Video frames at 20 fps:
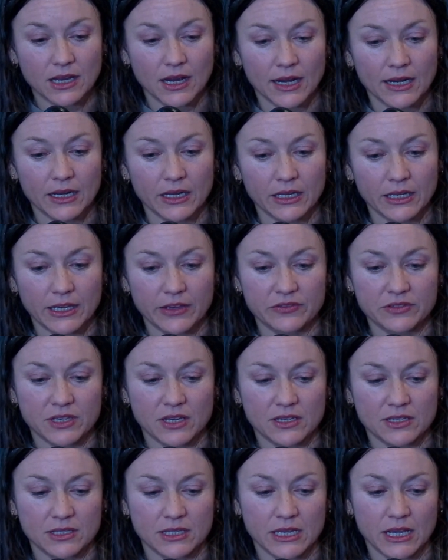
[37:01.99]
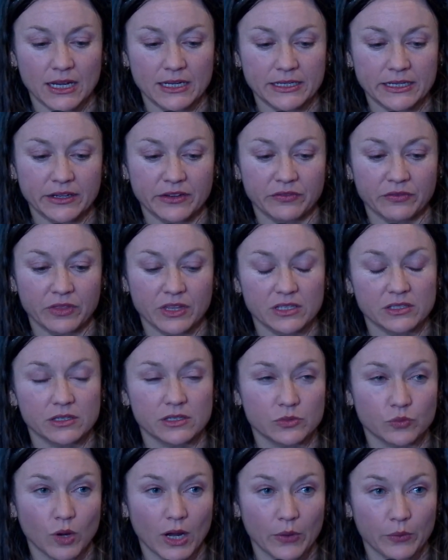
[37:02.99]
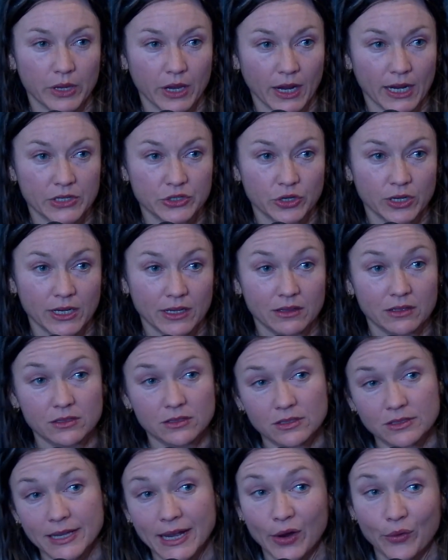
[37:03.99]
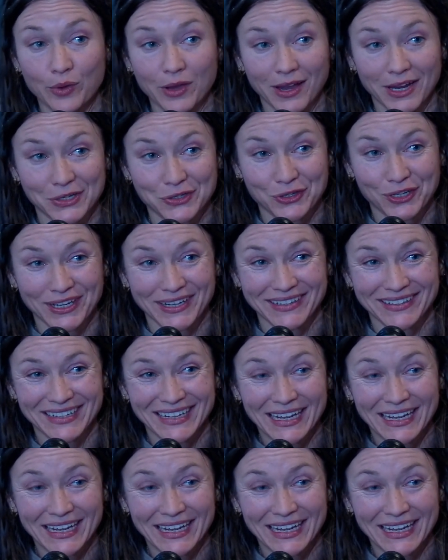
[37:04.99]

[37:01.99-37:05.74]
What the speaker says: kind of gives us the idea of, this is why we hydrate, this is how we hydrate,